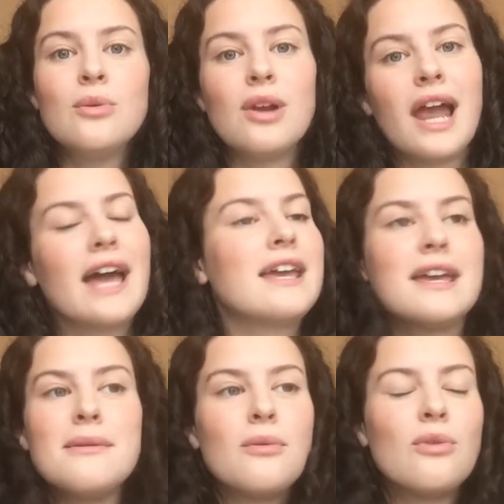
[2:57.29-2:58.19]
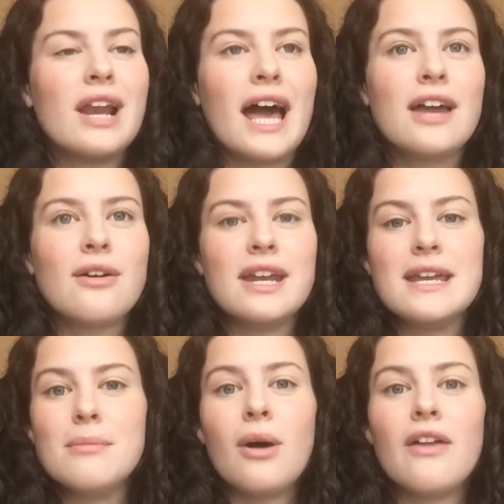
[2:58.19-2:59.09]
relying him relying on
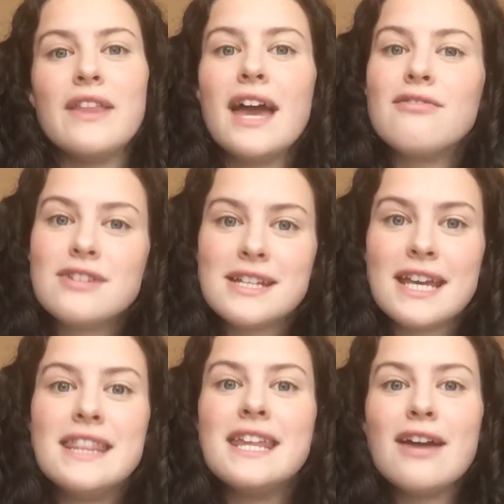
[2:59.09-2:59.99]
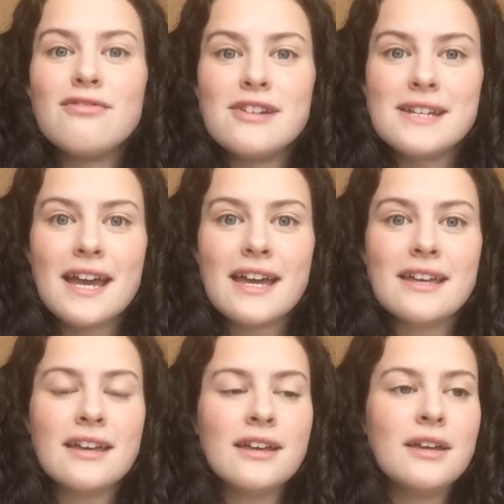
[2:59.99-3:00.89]
him on the every in the
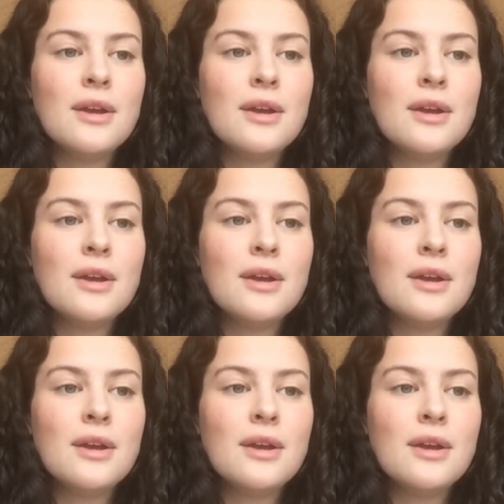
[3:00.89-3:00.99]
everyday,